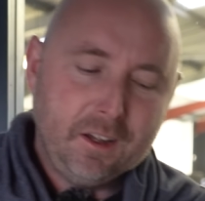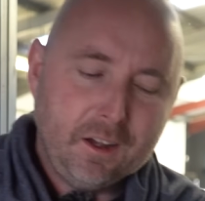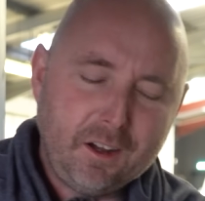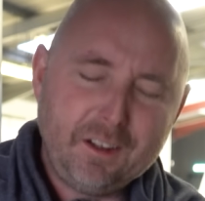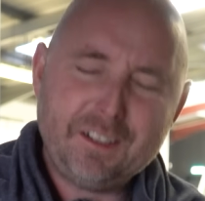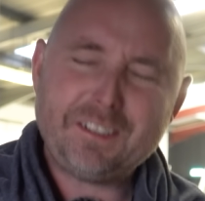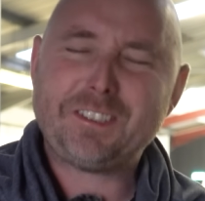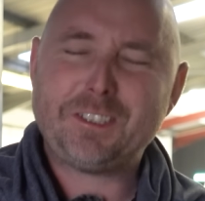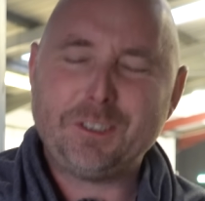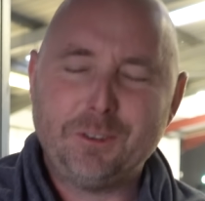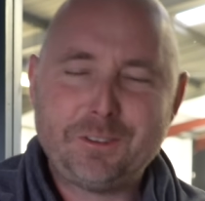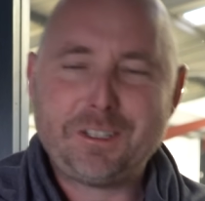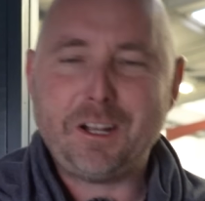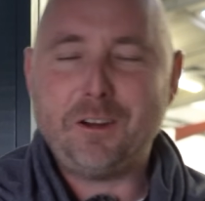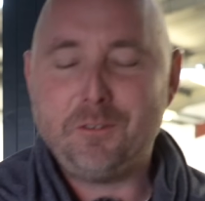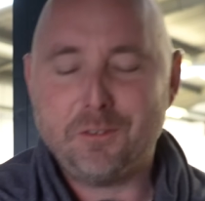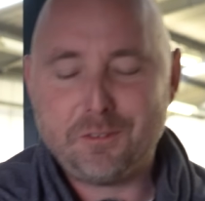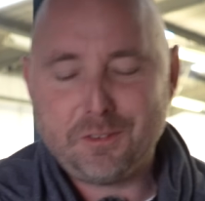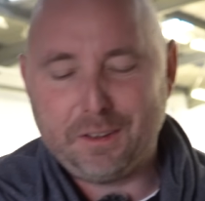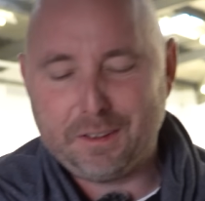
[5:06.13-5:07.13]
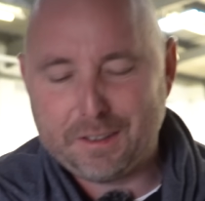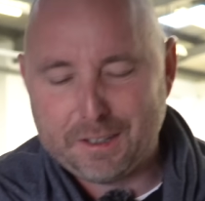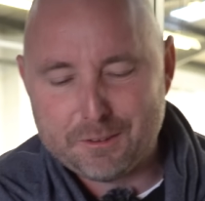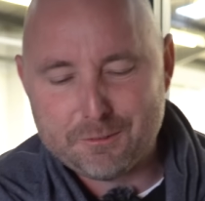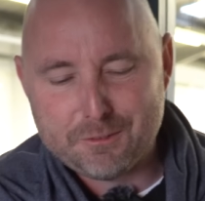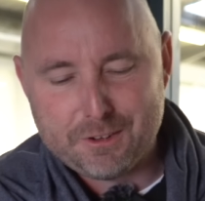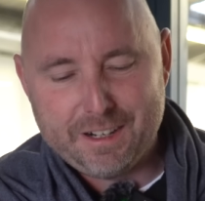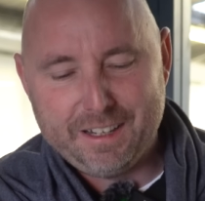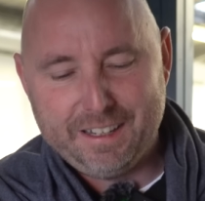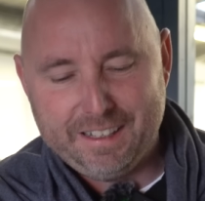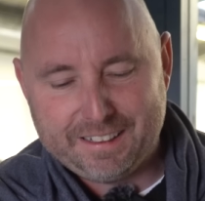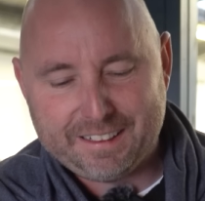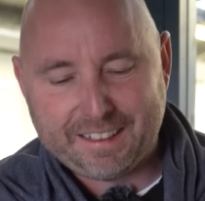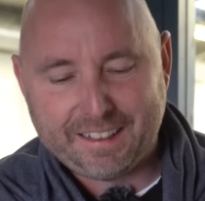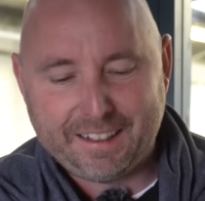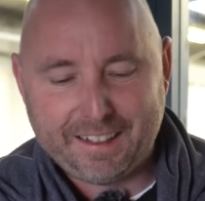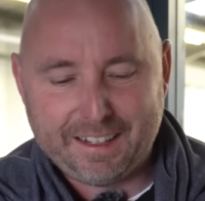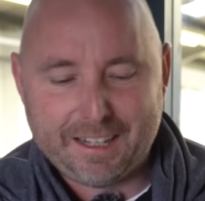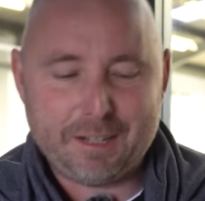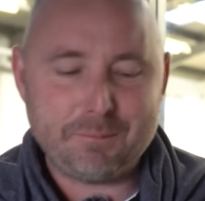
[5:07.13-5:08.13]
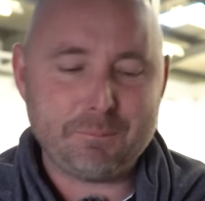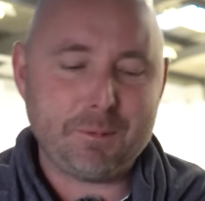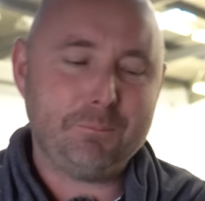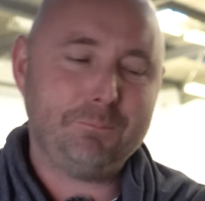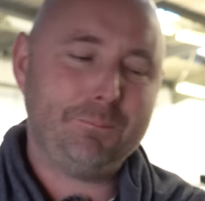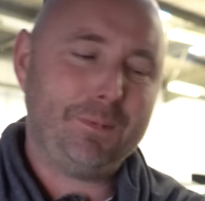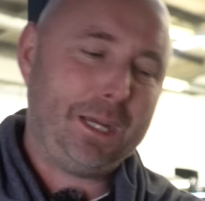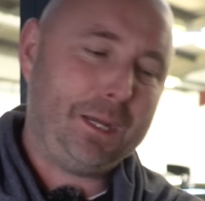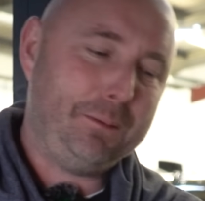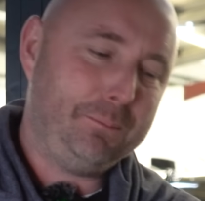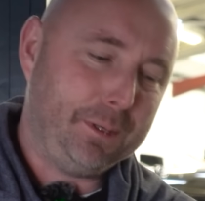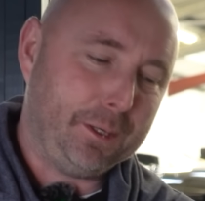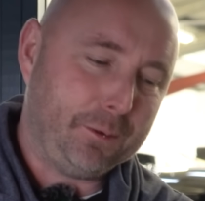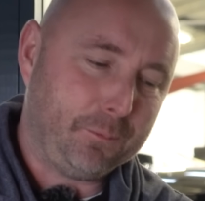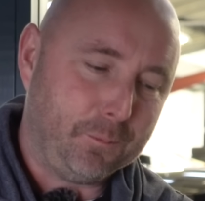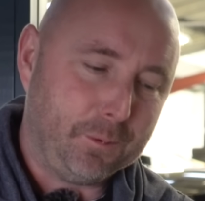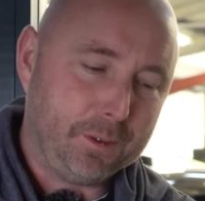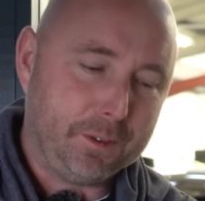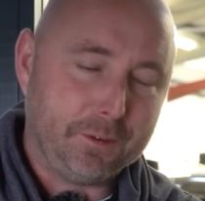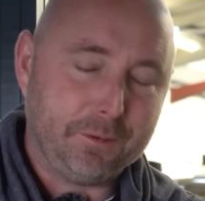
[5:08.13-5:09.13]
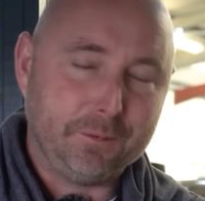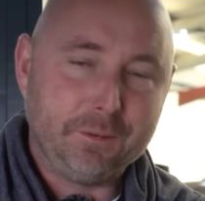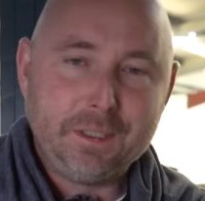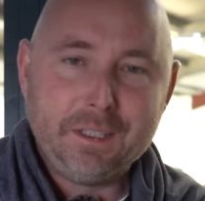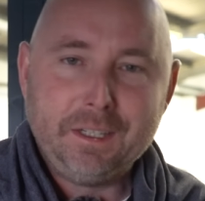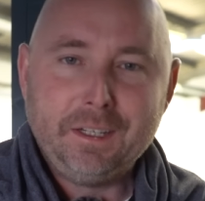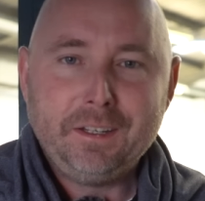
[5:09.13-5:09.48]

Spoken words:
I still don't think it really can, but maybe it will.